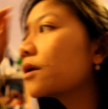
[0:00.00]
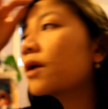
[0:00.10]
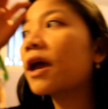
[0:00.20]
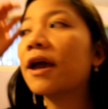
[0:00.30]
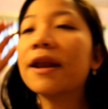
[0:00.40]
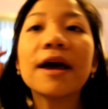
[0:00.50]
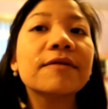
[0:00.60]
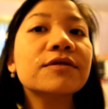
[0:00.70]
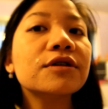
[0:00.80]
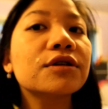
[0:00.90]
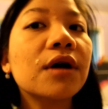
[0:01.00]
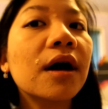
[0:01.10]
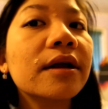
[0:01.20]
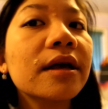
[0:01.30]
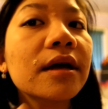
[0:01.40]
Okay, and after
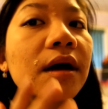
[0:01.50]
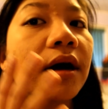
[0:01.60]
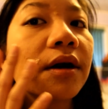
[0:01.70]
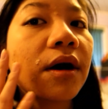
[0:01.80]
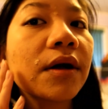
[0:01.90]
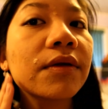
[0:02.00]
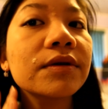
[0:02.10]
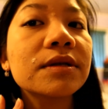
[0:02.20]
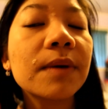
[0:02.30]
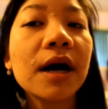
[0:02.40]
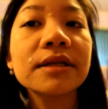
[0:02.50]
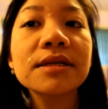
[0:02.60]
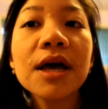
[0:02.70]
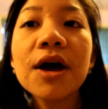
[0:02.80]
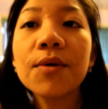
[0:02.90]
dotting on all those
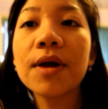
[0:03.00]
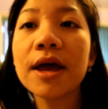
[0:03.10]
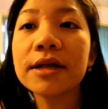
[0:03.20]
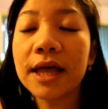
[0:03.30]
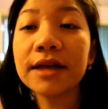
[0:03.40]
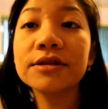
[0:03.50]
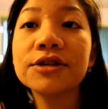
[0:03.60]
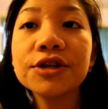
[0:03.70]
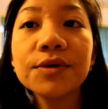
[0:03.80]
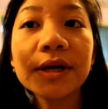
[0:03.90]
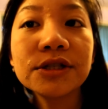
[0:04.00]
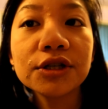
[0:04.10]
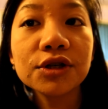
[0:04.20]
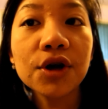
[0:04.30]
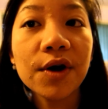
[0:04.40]
spots, what I like to do is
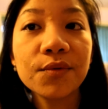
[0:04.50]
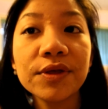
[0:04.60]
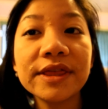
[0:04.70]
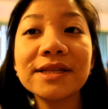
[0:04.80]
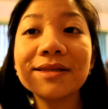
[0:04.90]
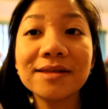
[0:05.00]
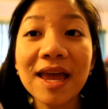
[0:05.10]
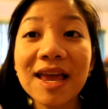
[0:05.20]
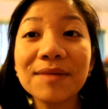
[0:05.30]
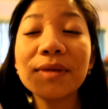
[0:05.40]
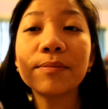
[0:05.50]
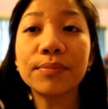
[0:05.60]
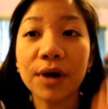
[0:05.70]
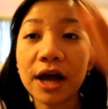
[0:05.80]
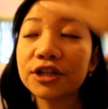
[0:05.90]
just go in with the same
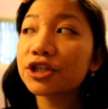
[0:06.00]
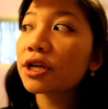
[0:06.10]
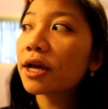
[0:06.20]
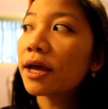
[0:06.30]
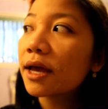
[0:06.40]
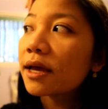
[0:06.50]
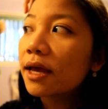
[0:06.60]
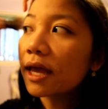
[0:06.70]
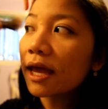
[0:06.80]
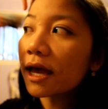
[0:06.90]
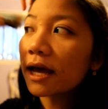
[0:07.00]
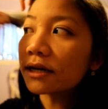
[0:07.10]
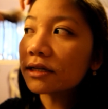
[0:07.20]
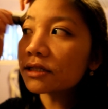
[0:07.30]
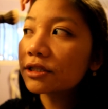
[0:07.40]
brush
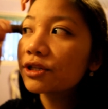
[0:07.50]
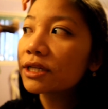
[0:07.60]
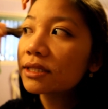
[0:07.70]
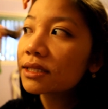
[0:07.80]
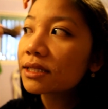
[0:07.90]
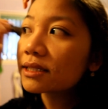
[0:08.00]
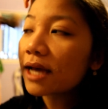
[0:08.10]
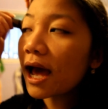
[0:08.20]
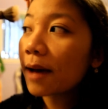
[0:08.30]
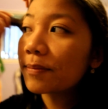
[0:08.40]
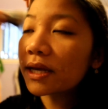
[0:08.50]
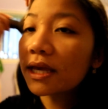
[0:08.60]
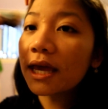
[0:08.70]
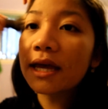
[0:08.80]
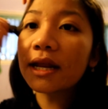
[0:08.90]
and just tapping
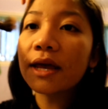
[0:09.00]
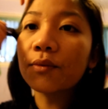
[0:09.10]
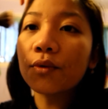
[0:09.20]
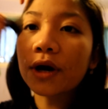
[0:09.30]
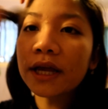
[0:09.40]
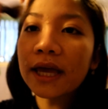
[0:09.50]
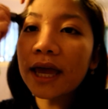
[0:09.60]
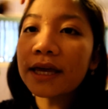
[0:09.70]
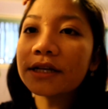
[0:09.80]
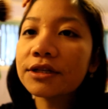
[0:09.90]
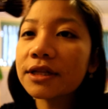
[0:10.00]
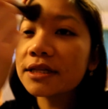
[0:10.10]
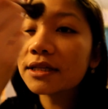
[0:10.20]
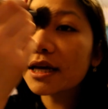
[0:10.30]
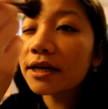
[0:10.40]
it and working it into the
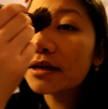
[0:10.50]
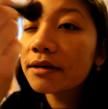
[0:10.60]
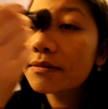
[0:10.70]
skin.